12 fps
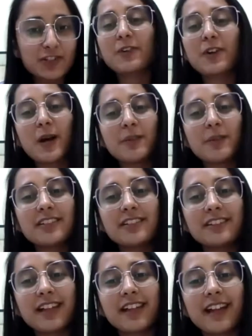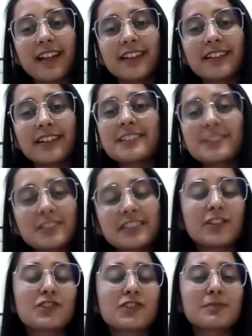Chitranjali for coming here
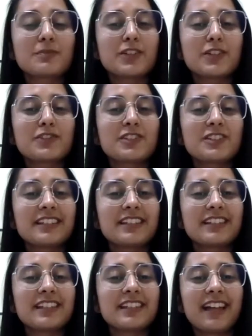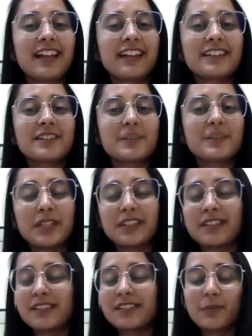and listening to the session patiently
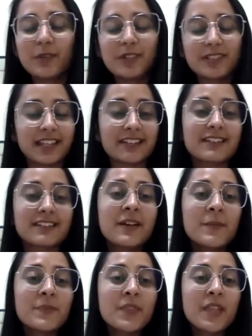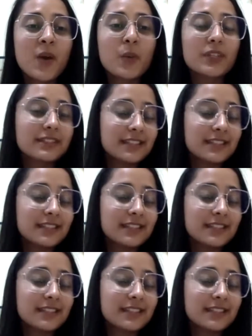and being present.